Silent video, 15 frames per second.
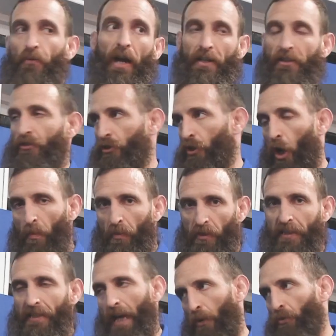that is
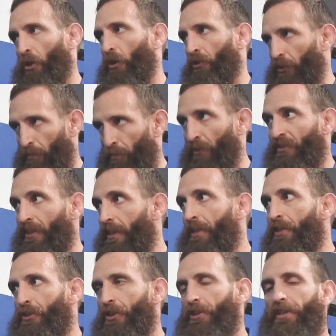commonly now known as
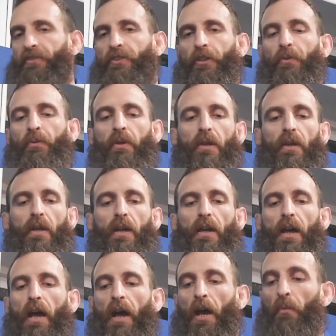Brazilian Jiu-Jitsu,
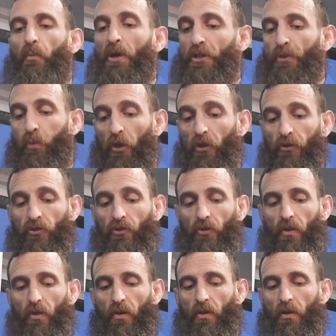which was
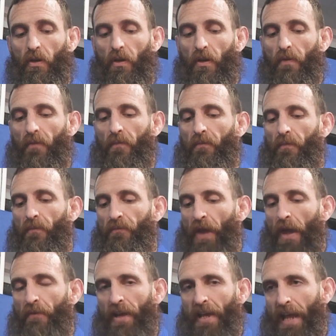
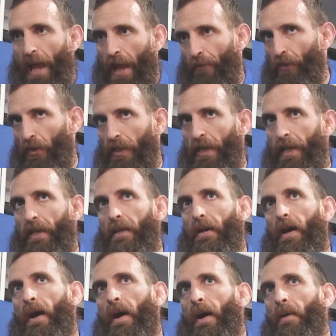very heavily
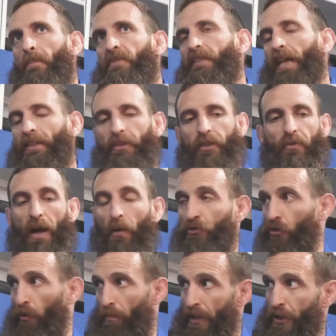centered around
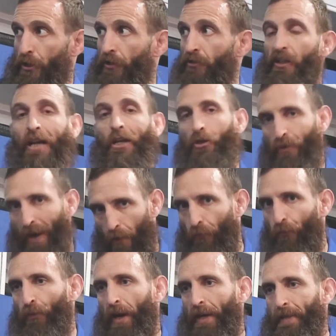submissions and
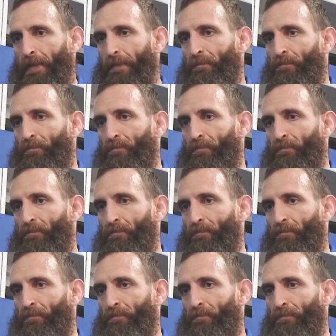ground fighting.